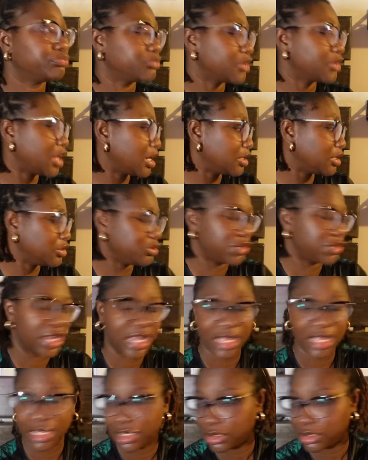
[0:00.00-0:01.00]
Gotta do
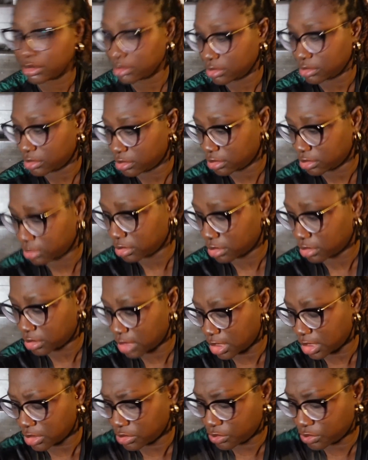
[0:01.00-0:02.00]
that.
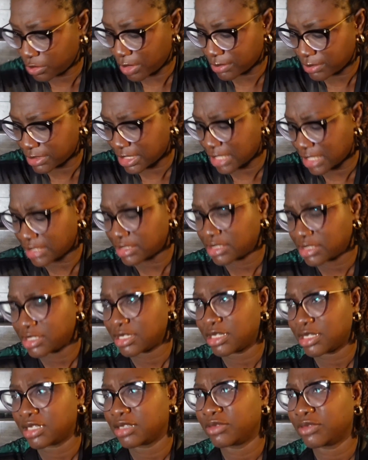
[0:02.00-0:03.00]
Gotta do website
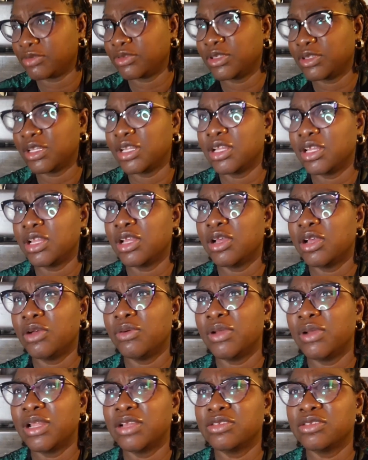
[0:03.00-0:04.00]
stuff.
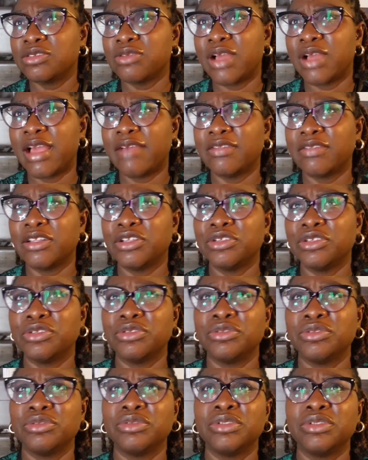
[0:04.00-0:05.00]
What else do I have to
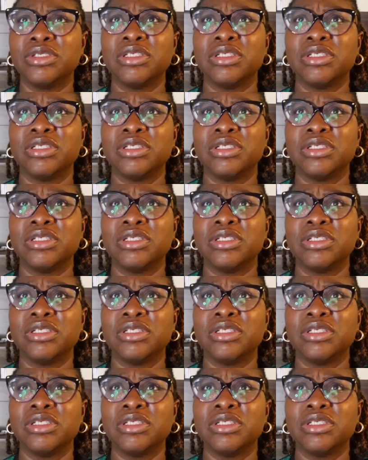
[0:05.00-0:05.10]
do?